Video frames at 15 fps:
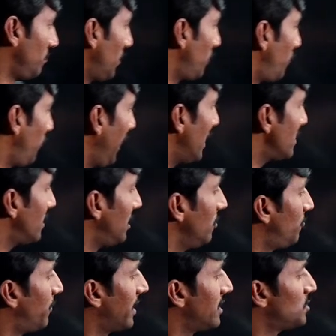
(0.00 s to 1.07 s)
The phase
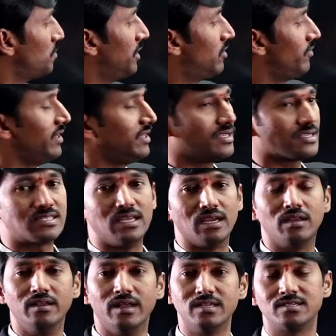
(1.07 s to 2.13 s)
difference between the
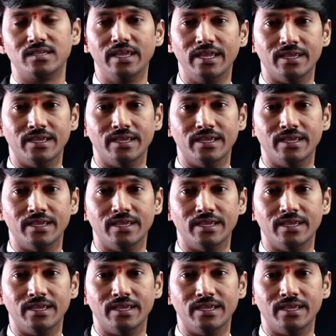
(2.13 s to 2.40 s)
signals